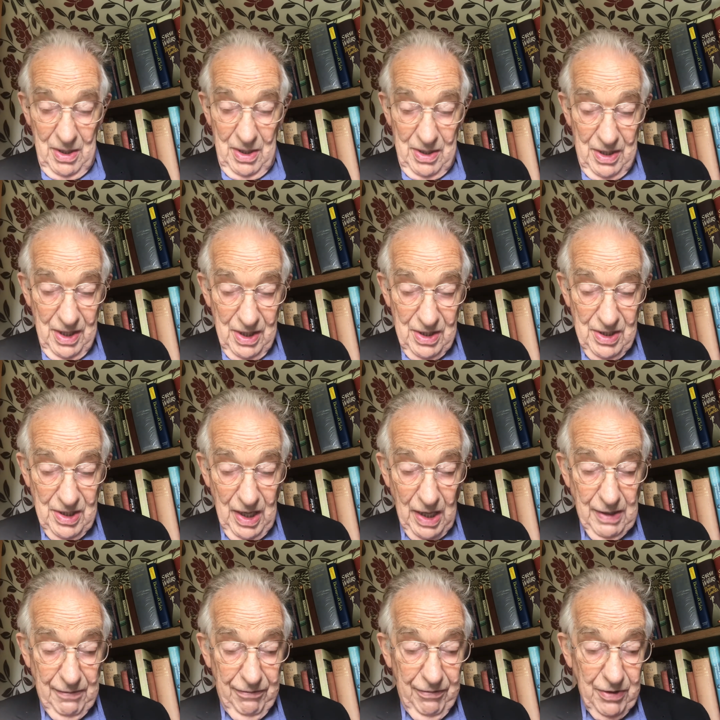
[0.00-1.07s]
The
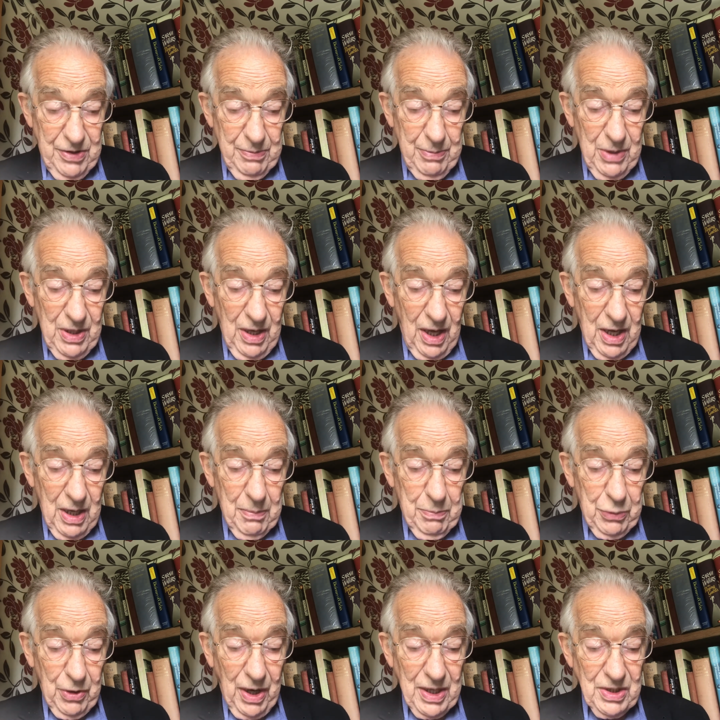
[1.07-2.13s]
excess vitamin A
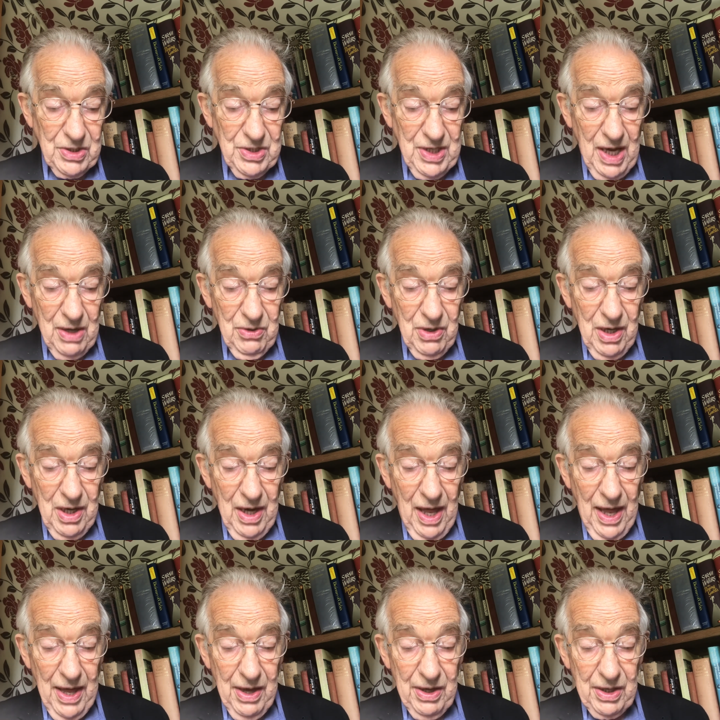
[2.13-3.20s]
breaks down a
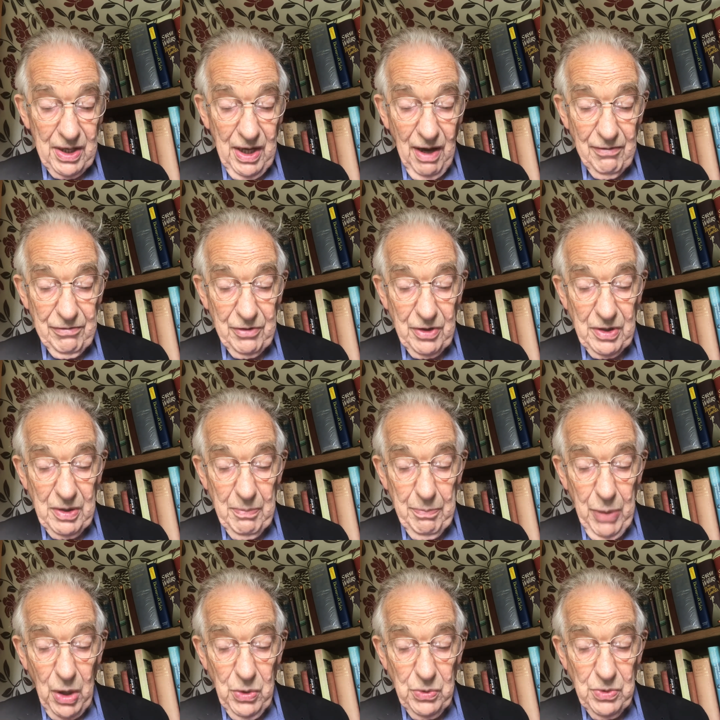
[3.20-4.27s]
layer covering the
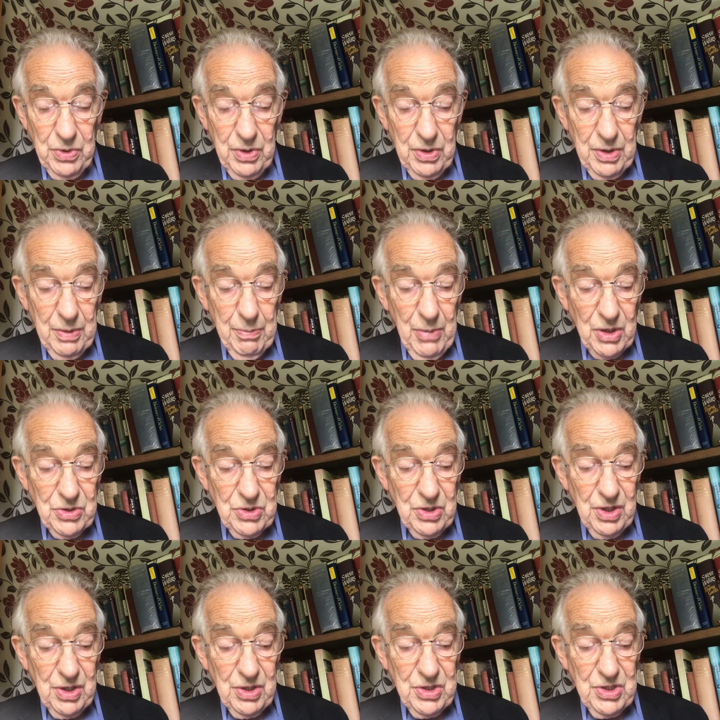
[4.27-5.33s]
bone that the
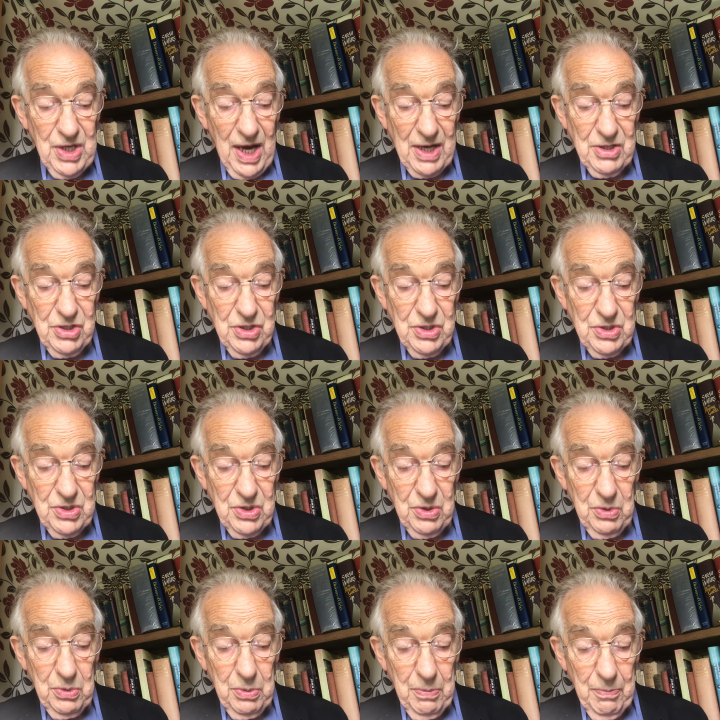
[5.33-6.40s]
muscle attaches to.